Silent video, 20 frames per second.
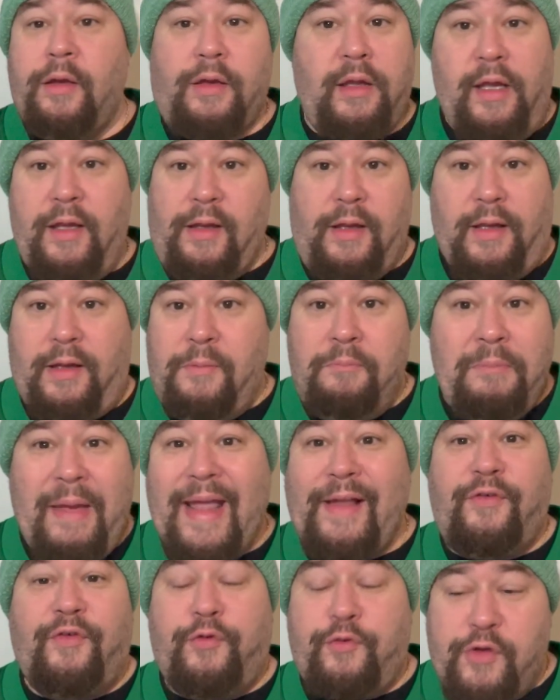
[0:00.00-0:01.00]
it
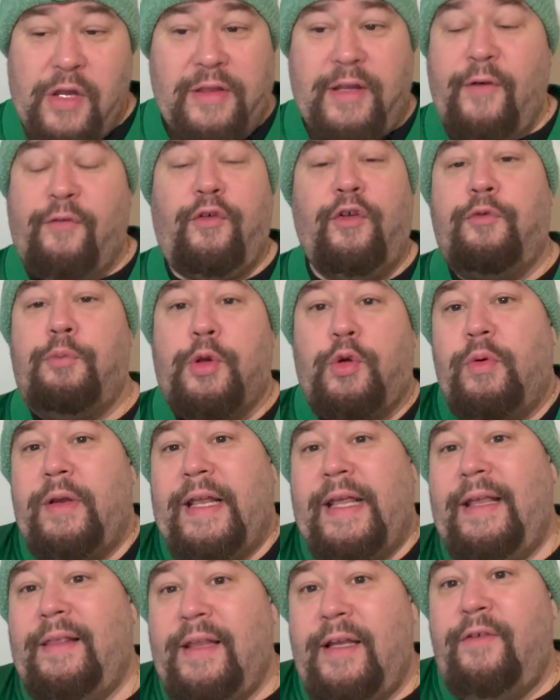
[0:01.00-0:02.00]
makes the difference between
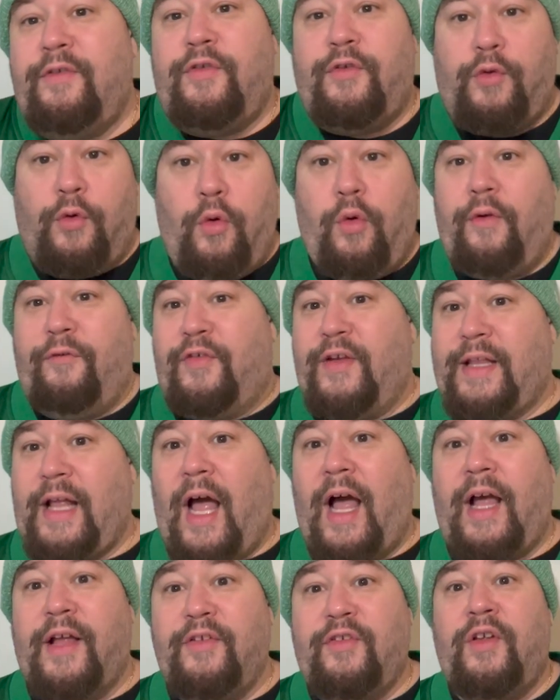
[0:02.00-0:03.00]
he lives or if he
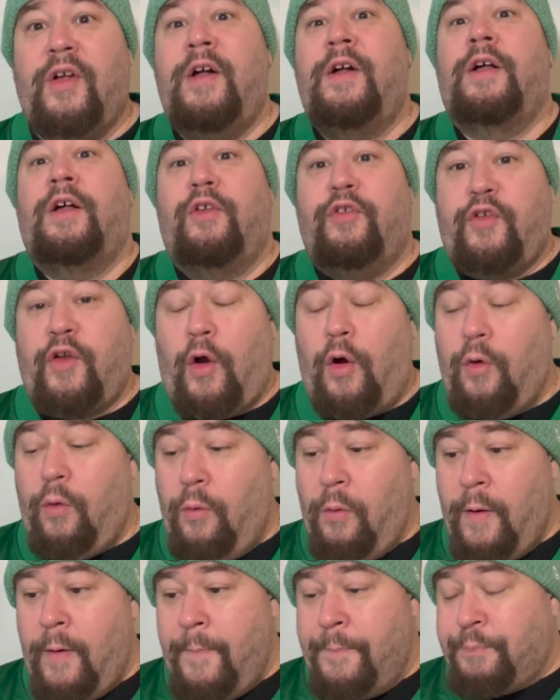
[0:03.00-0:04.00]
dies.
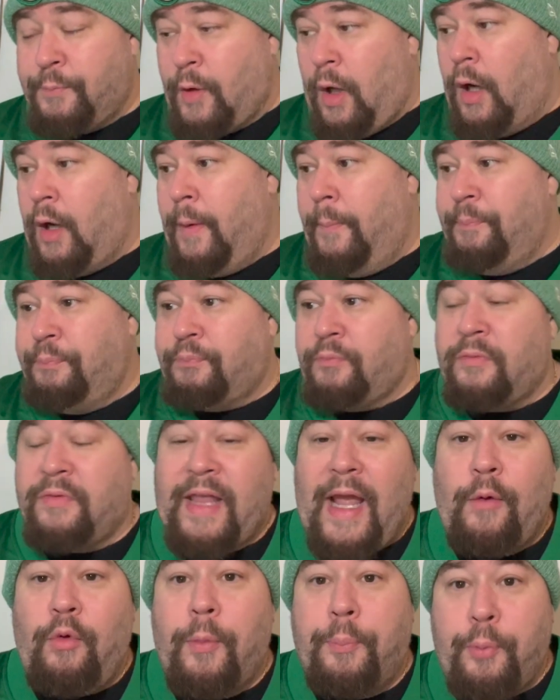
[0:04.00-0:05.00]
So
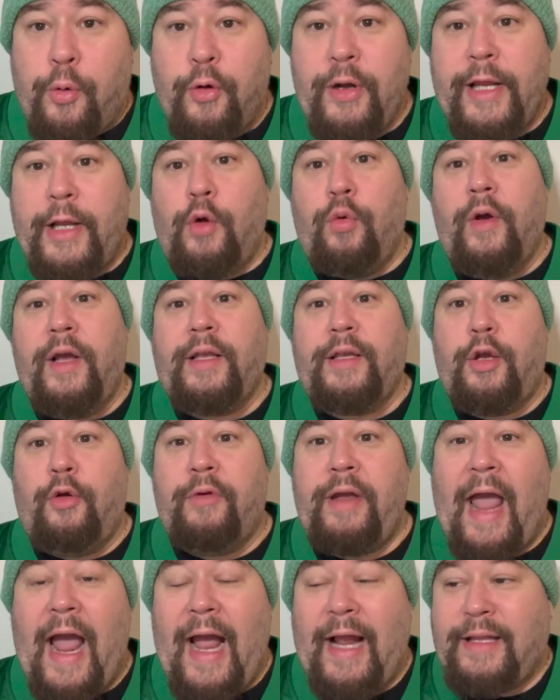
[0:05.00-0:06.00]
they were pretty quick to
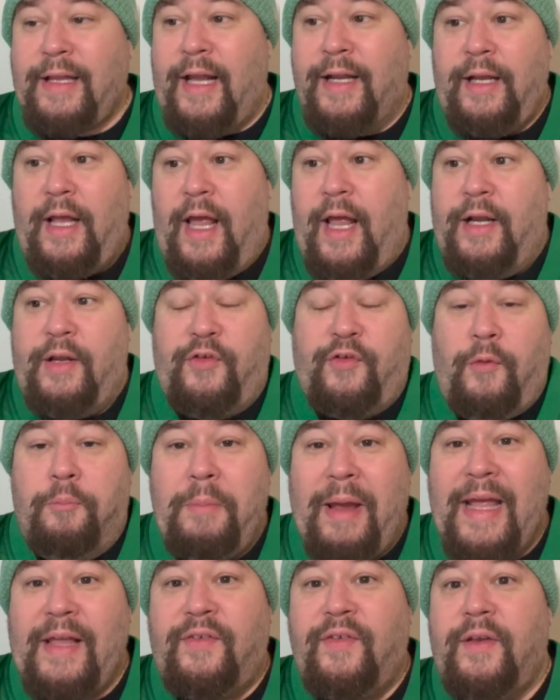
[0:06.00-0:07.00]
react, and it's
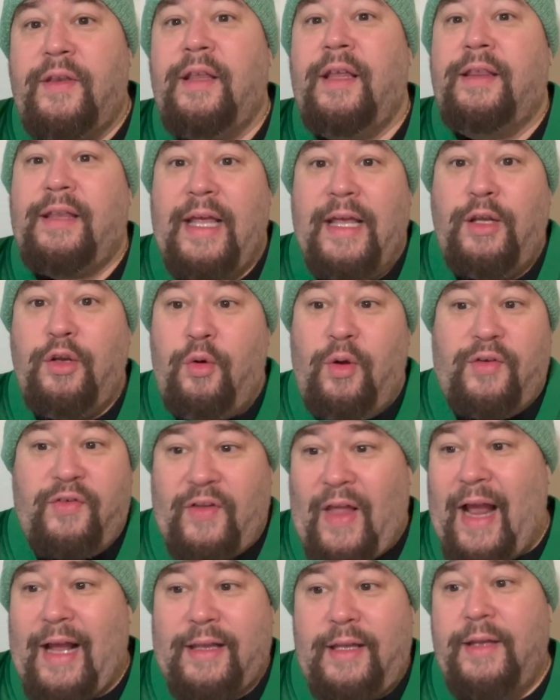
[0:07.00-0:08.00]
amazing that they knew
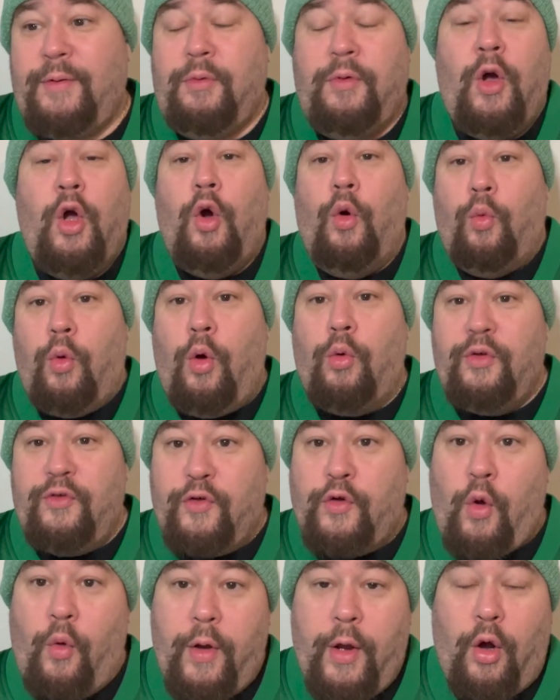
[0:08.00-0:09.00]
exactly what was
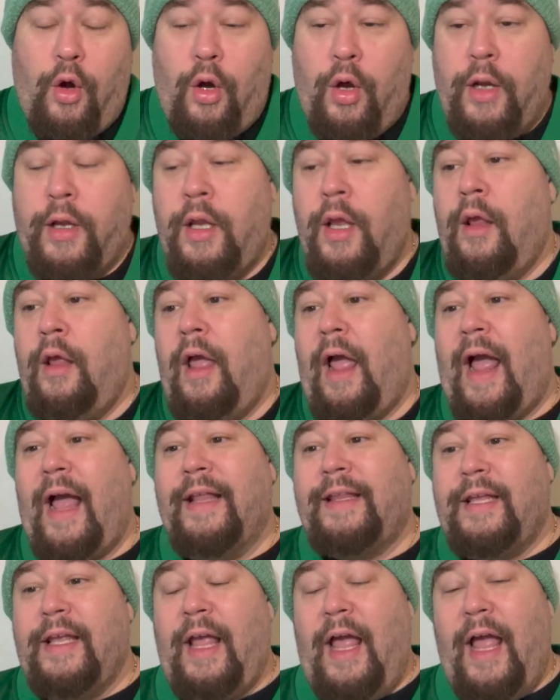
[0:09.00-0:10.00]
going on
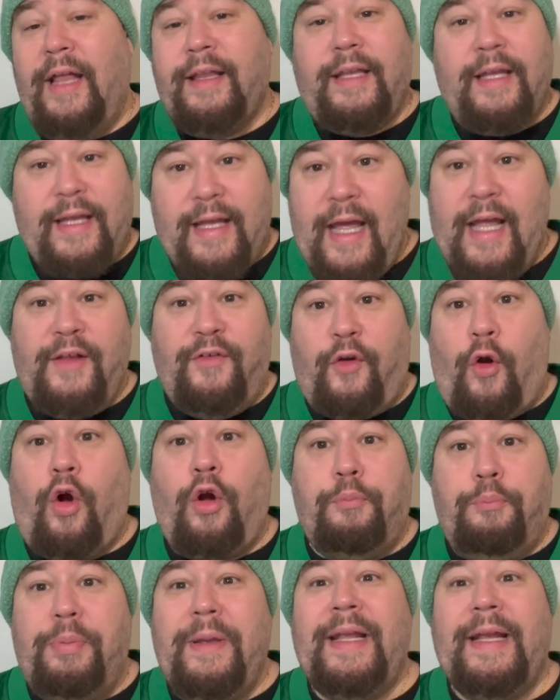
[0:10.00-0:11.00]
and to get his
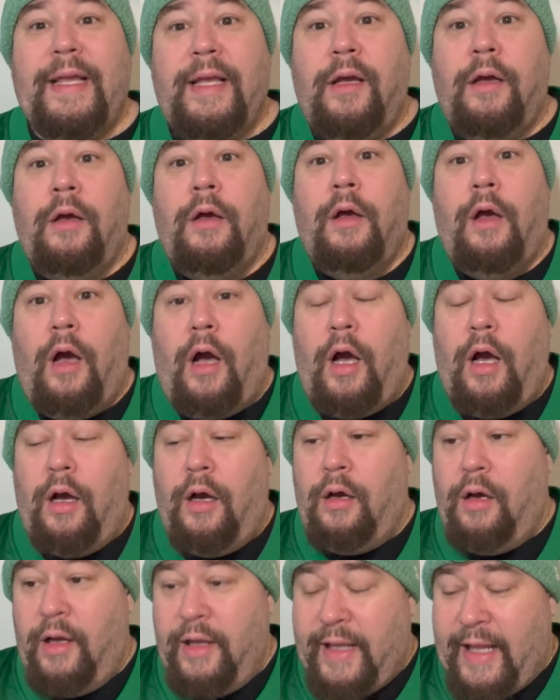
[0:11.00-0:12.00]
heart beating
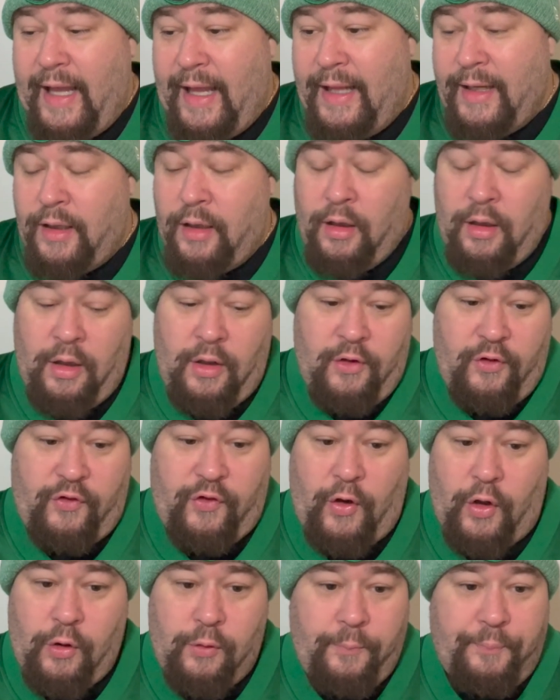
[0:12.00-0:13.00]
again.
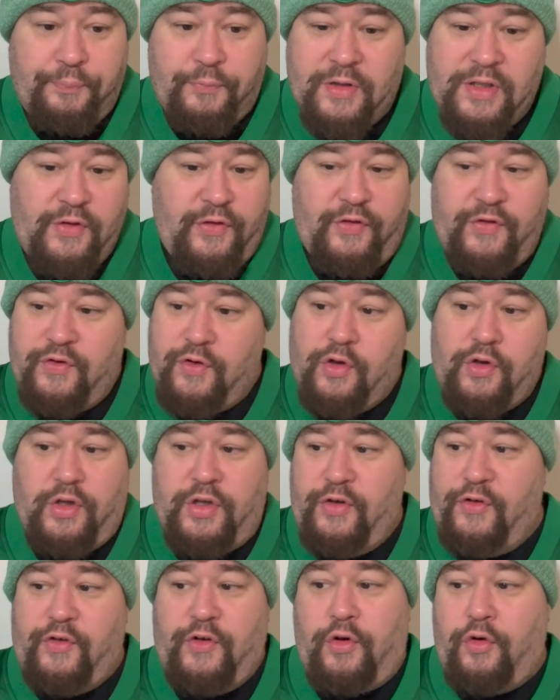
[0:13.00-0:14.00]
So
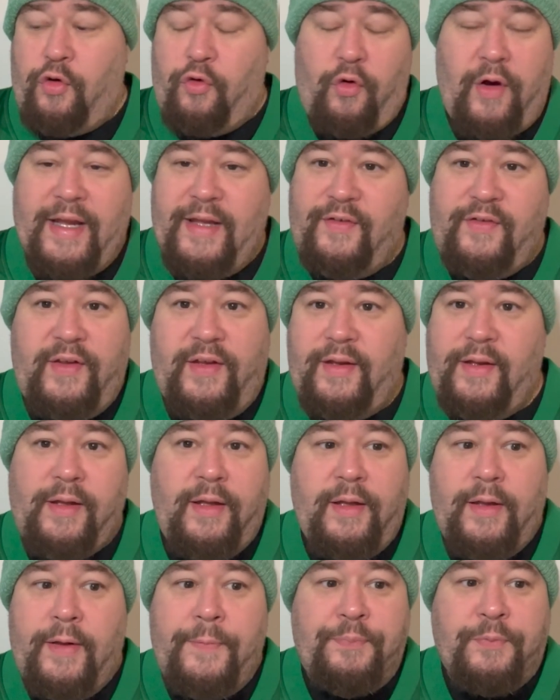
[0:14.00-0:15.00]
just crazy
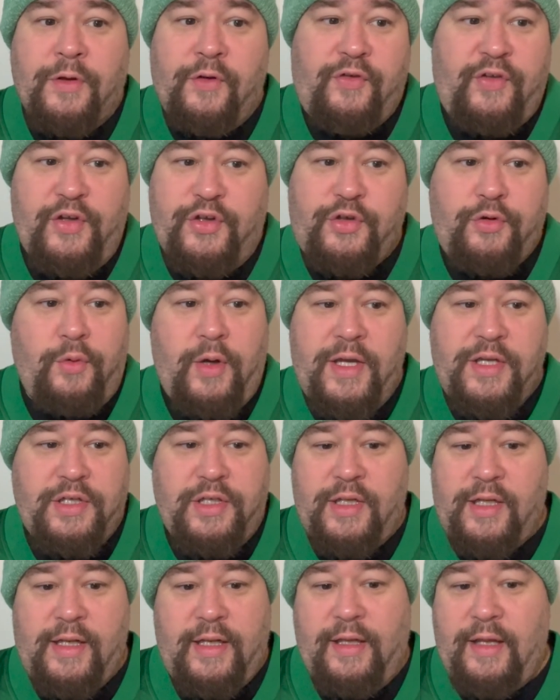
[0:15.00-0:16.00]

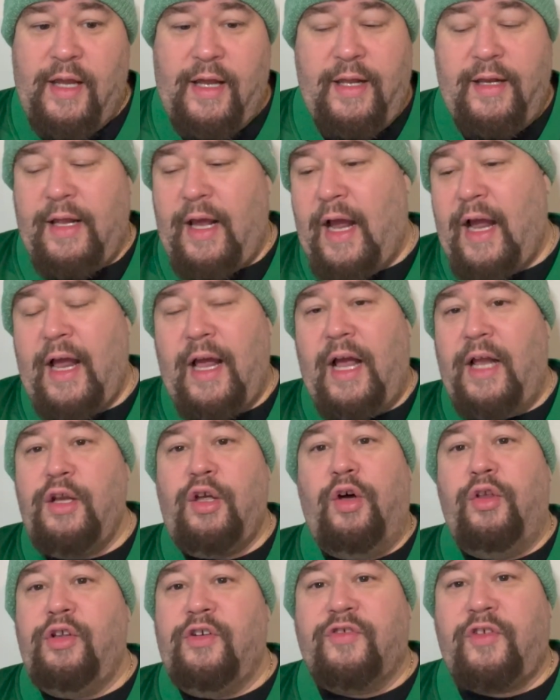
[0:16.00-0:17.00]
situation. And I
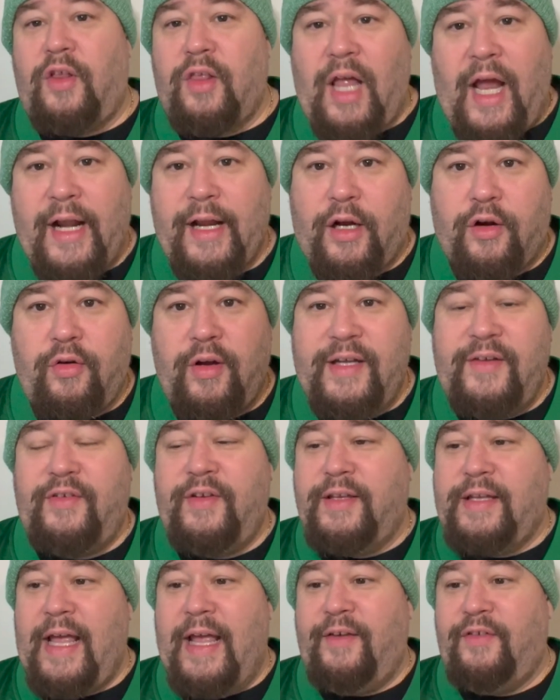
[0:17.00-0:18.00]
know there's a lot of crazy
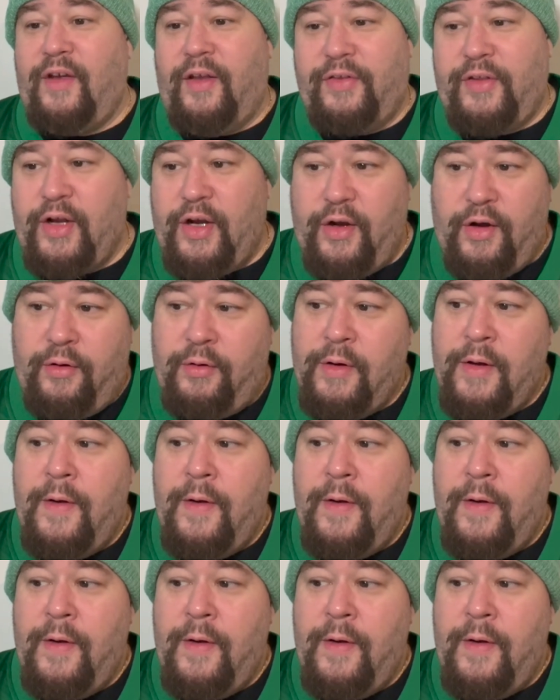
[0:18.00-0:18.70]
takes out there,